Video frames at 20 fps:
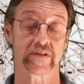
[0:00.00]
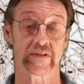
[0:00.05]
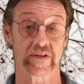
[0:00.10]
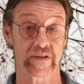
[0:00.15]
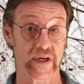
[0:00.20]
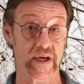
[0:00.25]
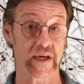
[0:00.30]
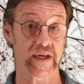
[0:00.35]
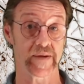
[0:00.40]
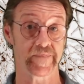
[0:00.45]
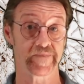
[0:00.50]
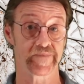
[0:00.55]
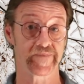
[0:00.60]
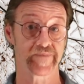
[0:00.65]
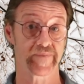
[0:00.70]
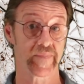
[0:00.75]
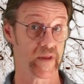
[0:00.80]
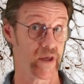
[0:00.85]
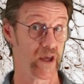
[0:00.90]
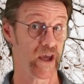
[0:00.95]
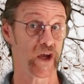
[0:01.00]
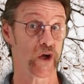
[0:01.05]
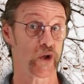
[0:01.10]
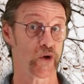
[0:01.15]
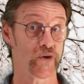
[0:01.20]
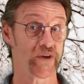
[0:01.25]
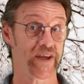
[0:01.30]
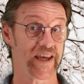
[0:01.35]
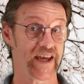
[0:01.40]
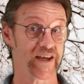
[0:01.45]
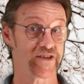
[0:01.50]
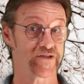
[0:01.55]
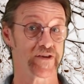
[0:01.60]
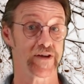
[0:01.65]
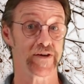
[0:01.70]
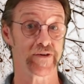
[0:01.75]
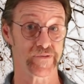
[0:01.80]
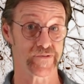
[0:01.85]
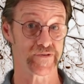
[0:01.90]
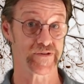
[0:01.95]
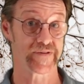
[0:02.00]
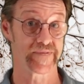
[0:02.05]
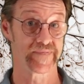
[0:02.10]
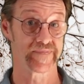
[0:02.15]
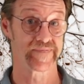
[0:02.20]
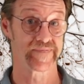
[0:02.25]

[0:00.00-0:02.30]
today, including ourselves.